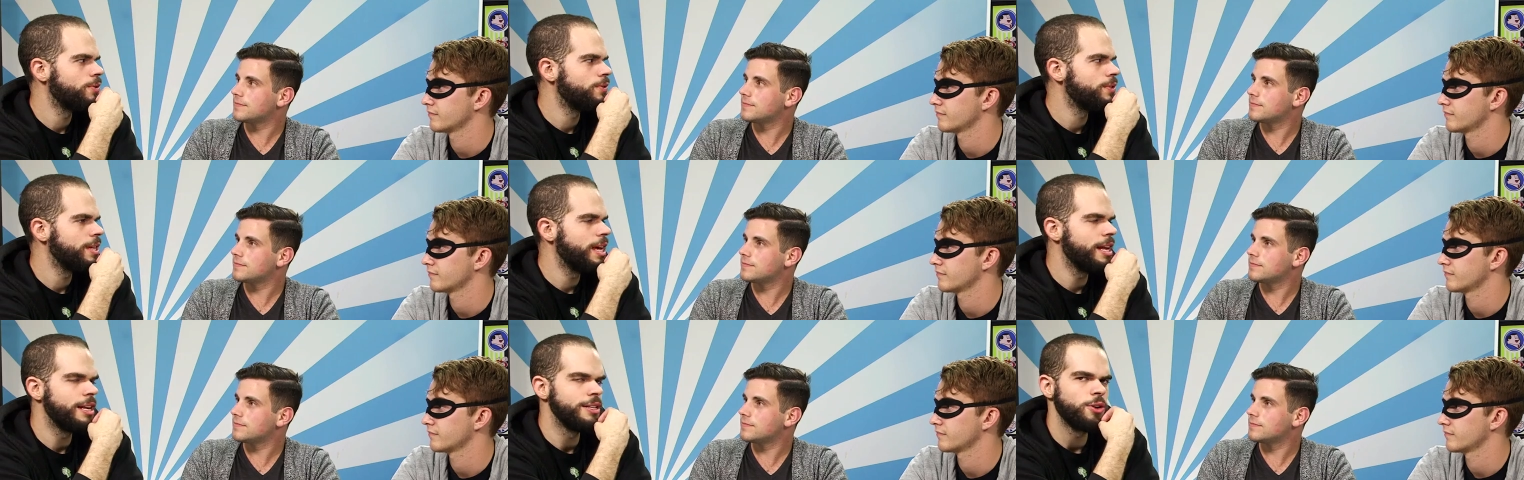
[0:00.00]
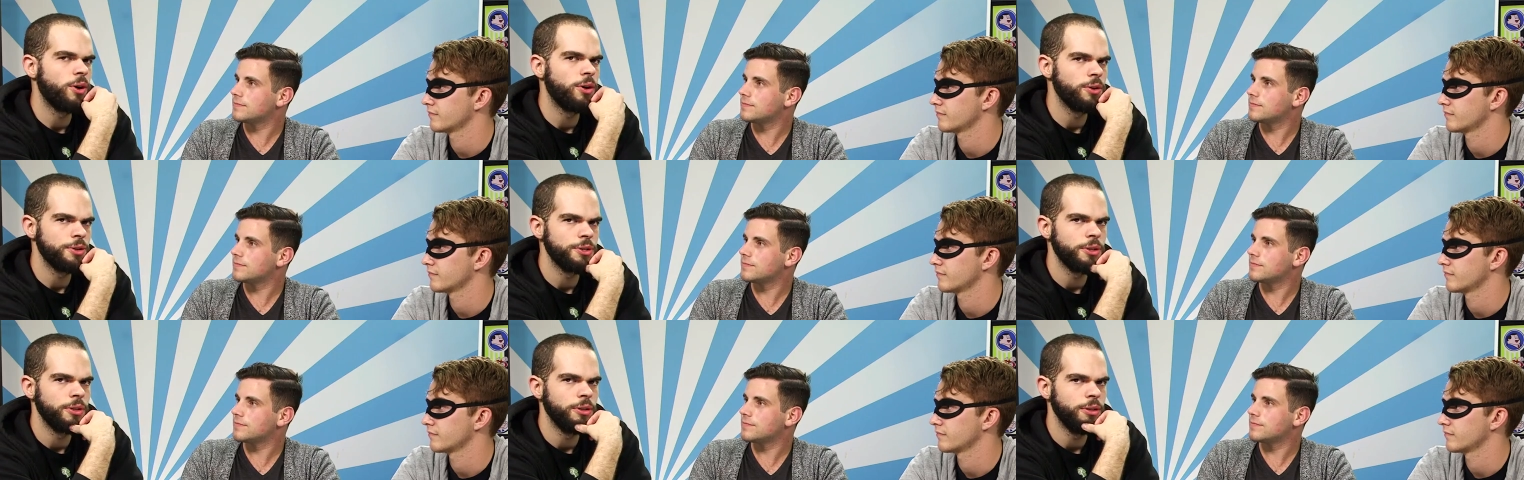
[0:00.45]
Speaker 1: have said it's
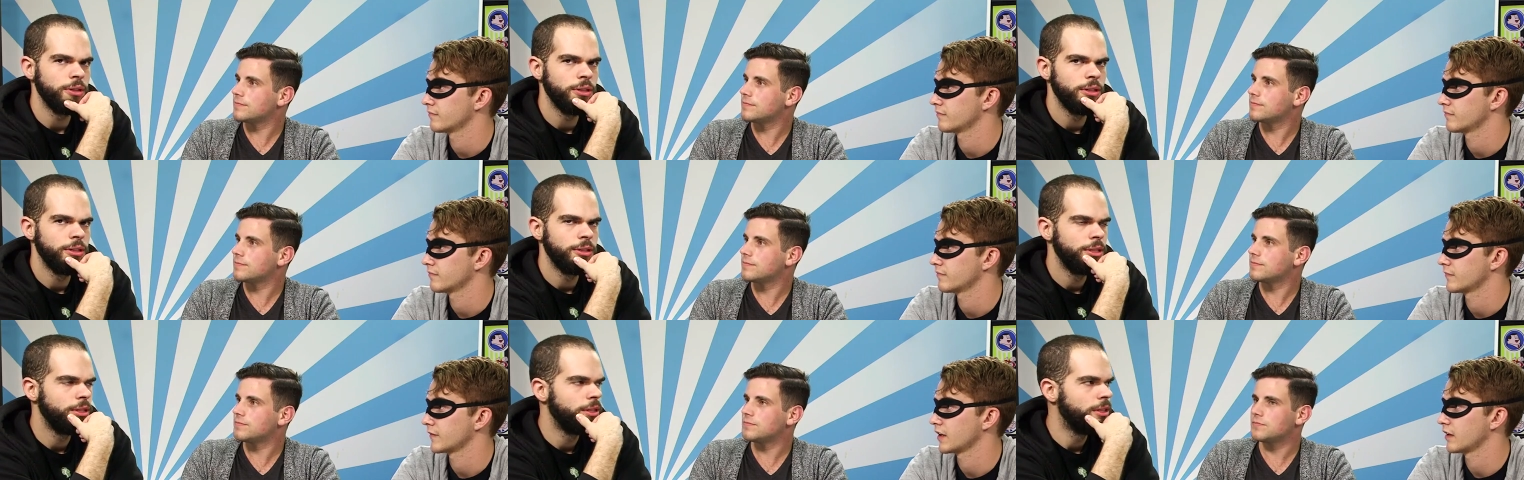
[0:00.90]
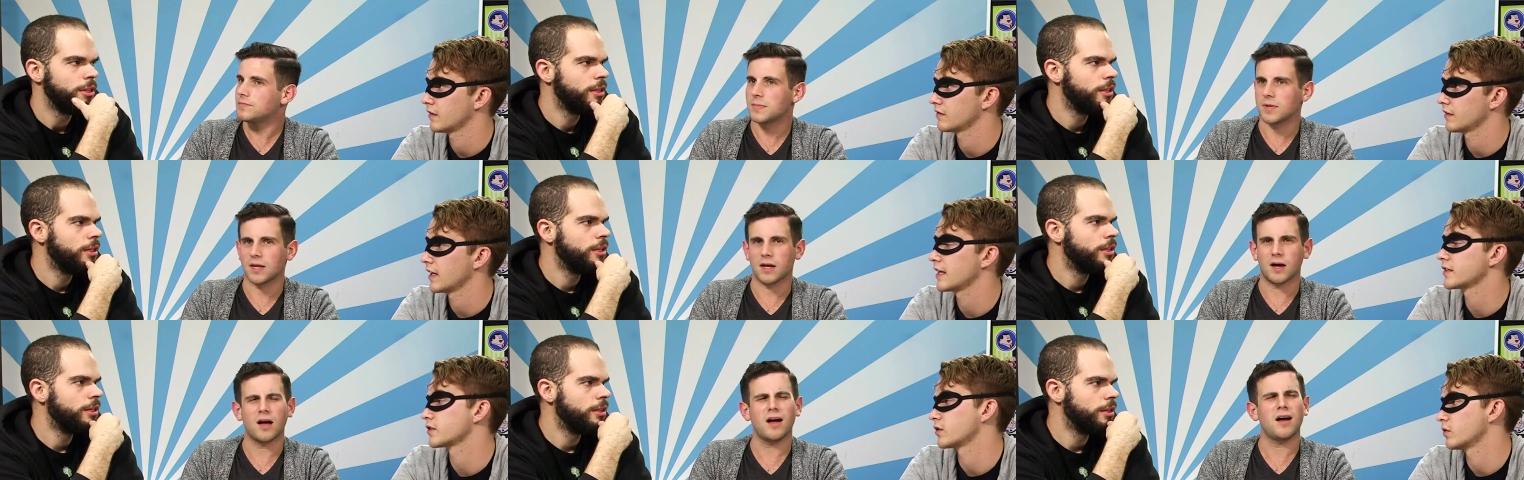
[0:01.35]
Arsenal.
Speaker 2: Art,
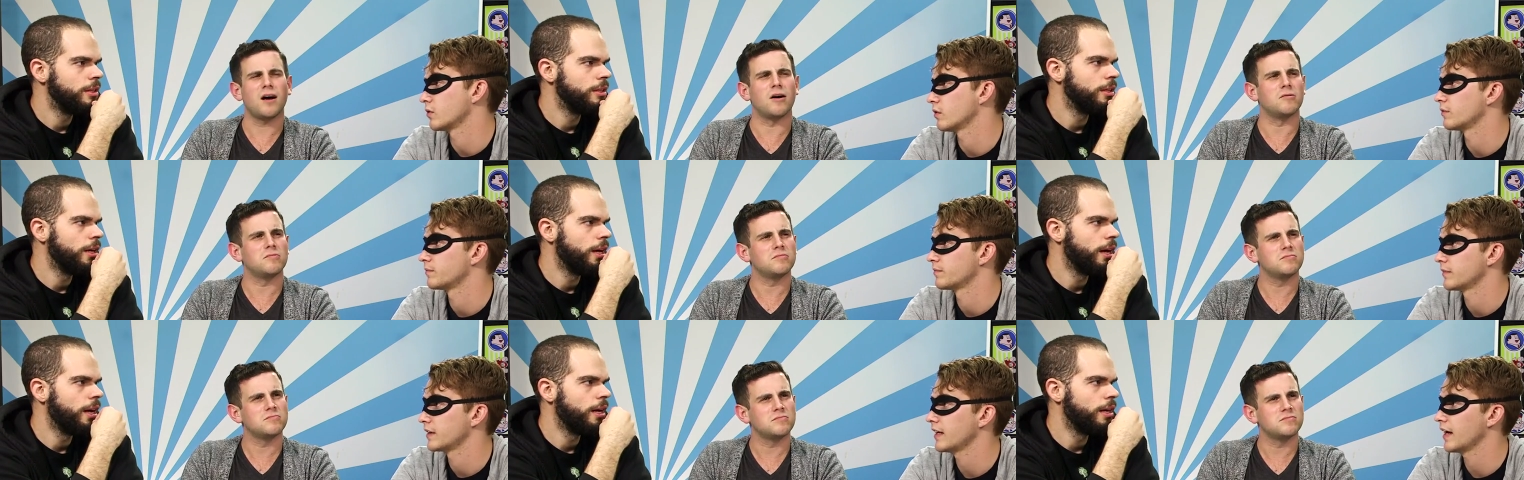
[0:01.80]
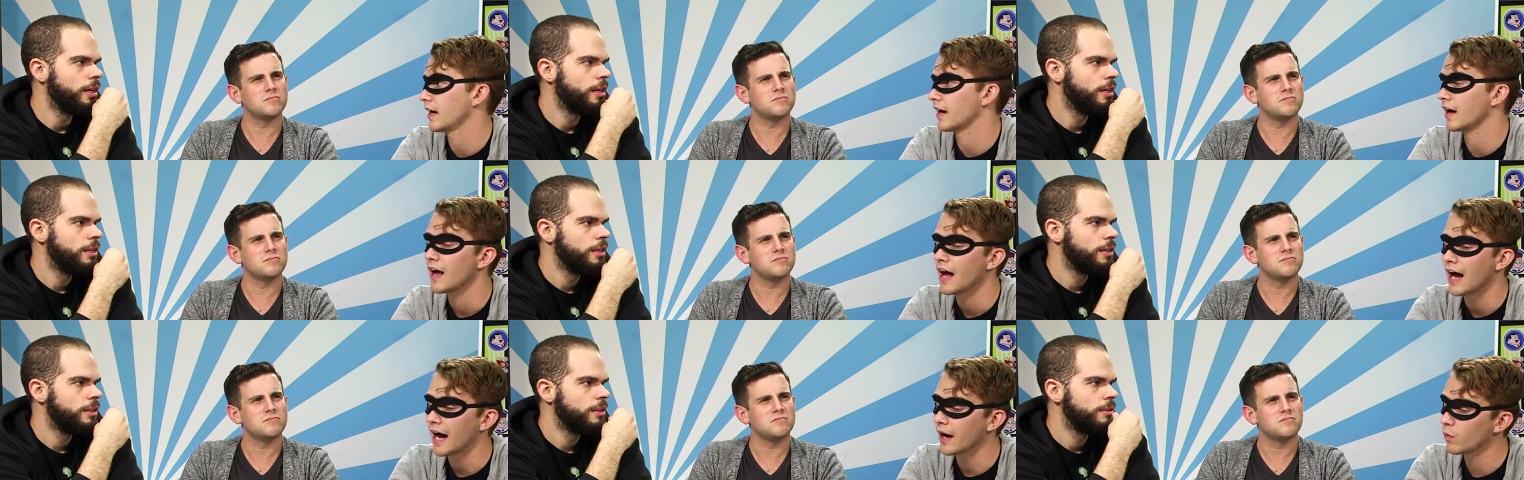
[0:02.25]
that's oh. cool. Yeah. yeah.
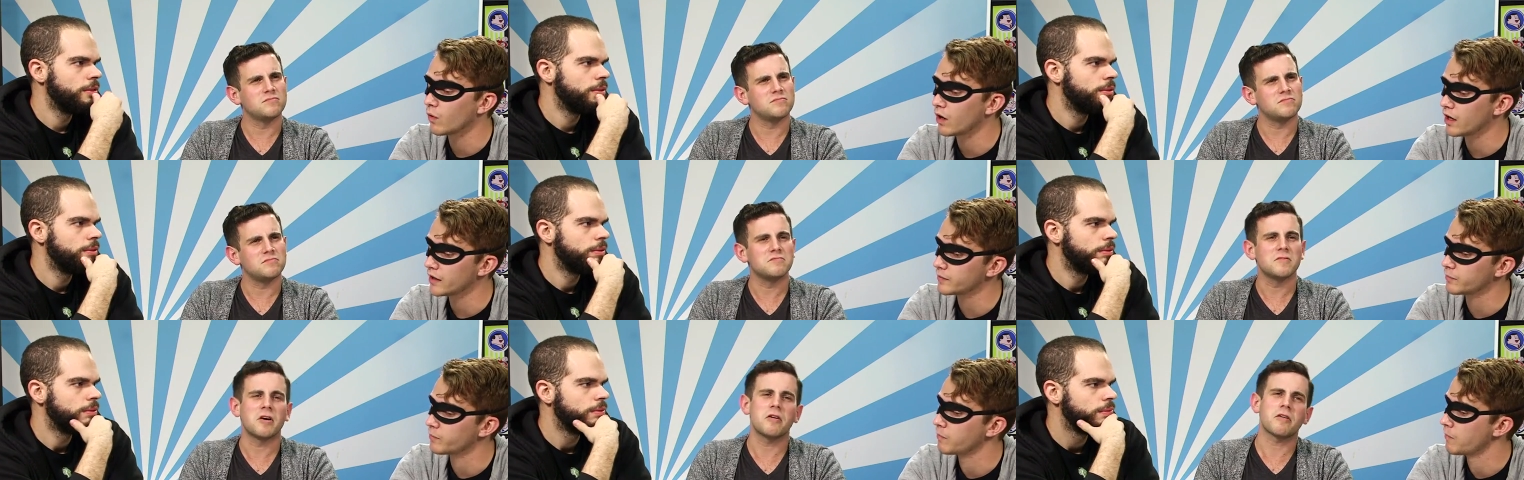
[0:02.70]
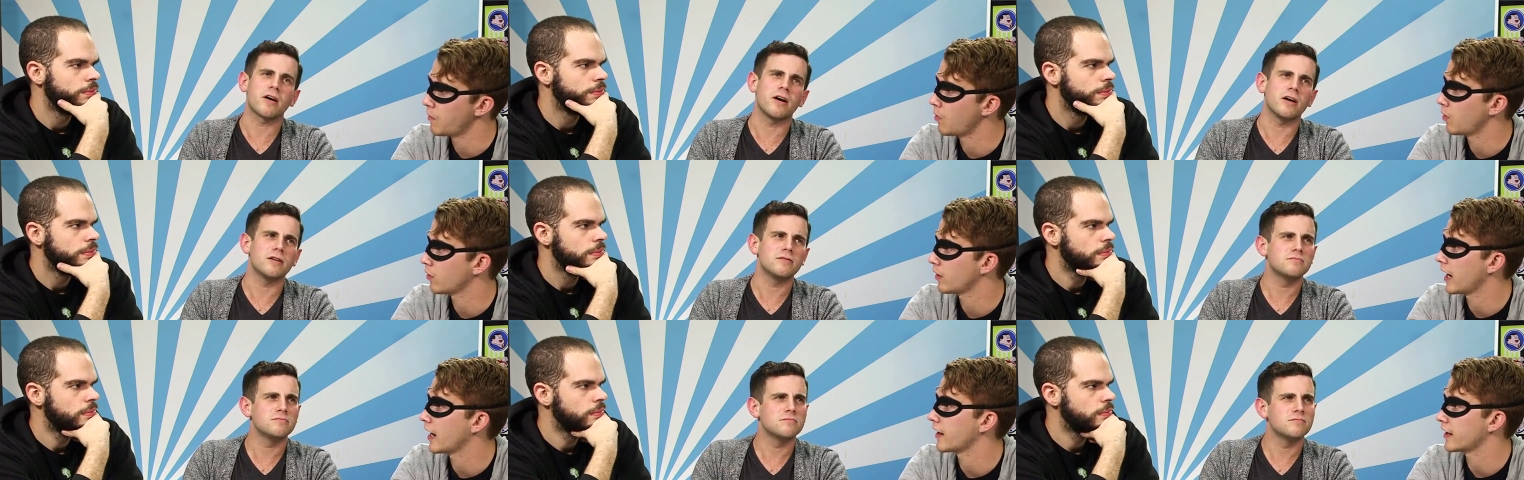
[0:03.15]
I want okay.
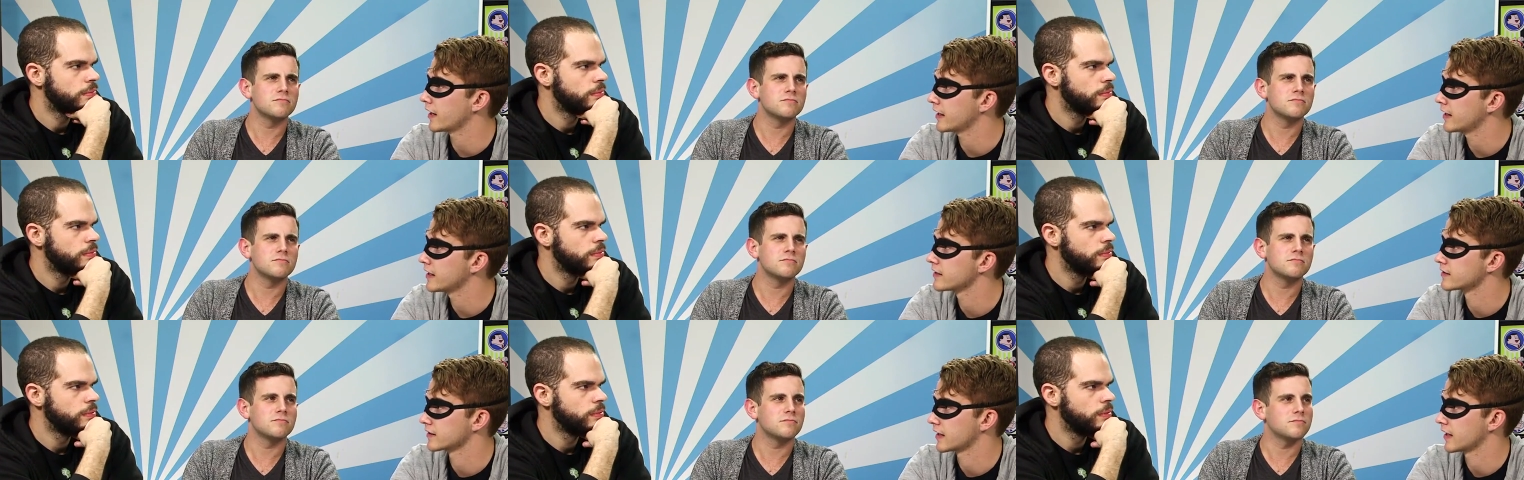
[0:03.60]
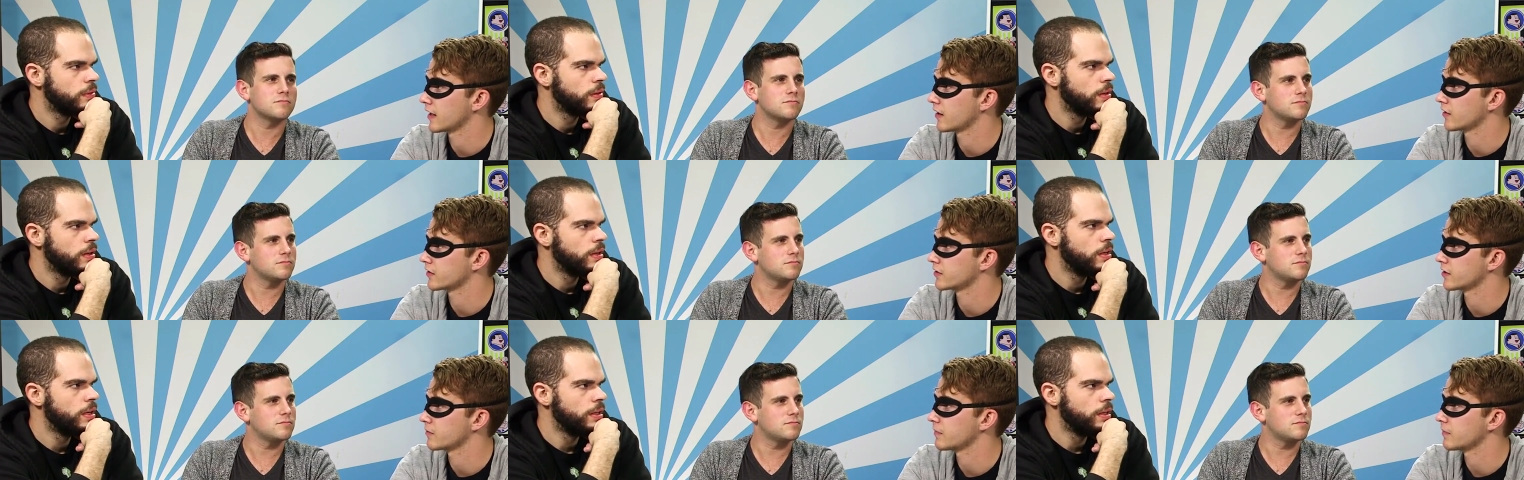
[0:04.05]
more out of his character